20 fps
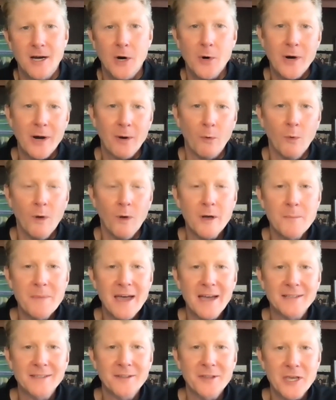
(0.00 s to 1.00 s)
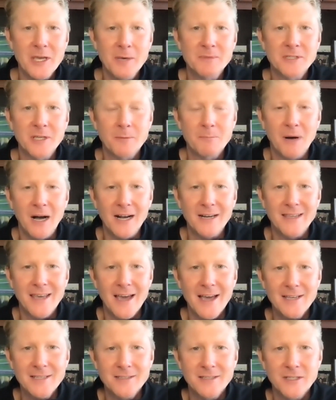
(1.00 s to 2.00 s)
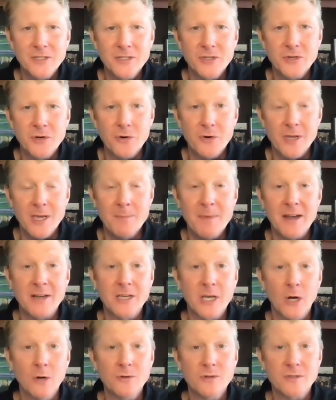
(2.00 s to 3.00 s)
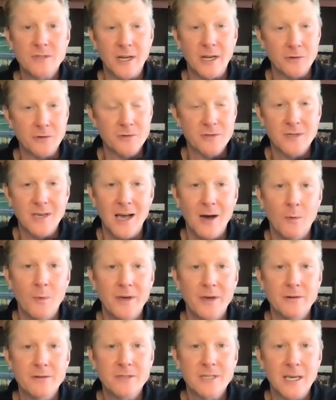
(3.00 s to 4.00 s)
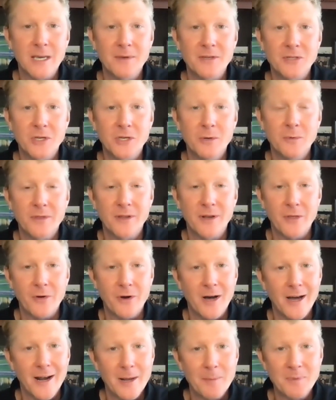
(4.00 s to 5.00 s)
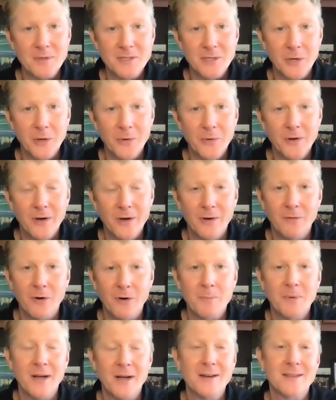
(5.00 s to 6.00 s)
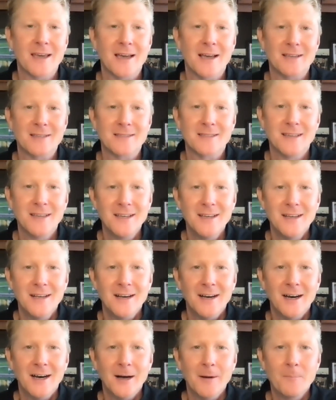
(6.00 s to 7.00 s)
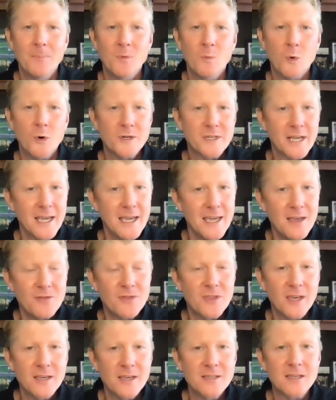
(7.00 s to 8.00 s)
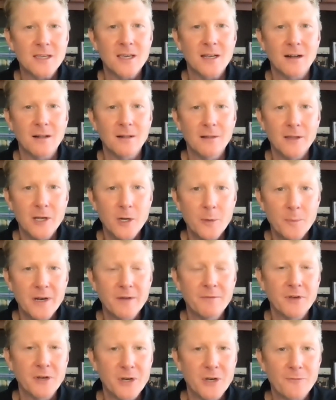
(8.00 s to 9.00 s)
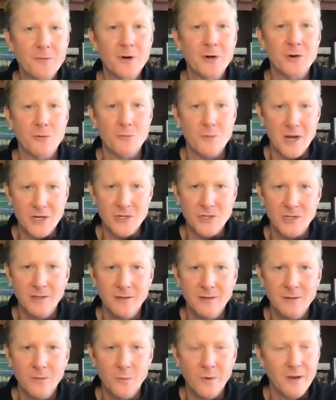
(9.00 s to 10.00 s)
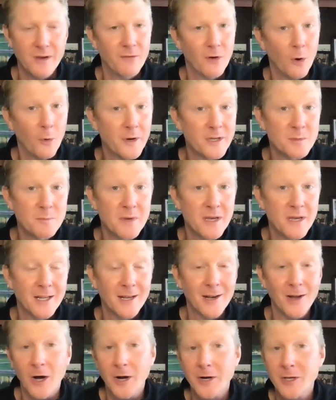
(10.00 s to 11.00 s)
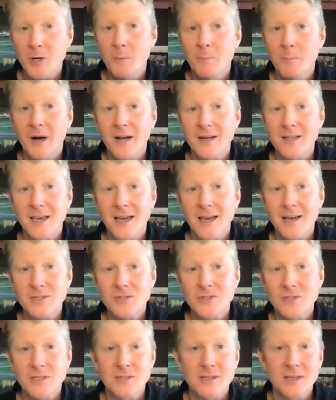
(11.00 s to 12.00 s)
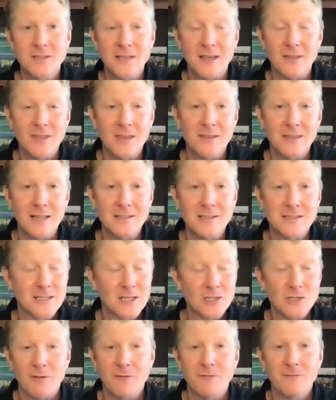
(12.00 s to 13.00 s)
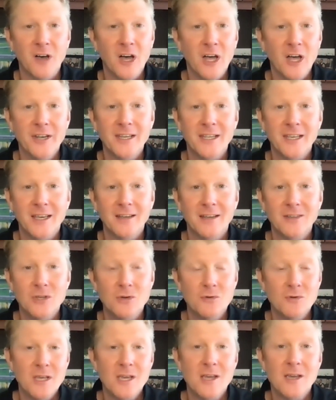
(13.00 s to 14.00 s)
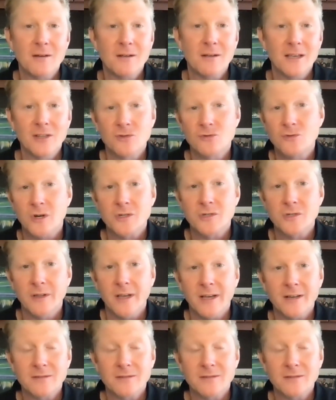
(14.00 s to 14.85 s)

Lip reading: right, well, welcome back to the IMSTED podcast. This is your EMED coach, Dr. Scott Wieters, coming to you with another hot episode of our podcast. We're taking things in a little bit of a different direction. We've always been an audio podcast just because I think that's such a fun and unique instructional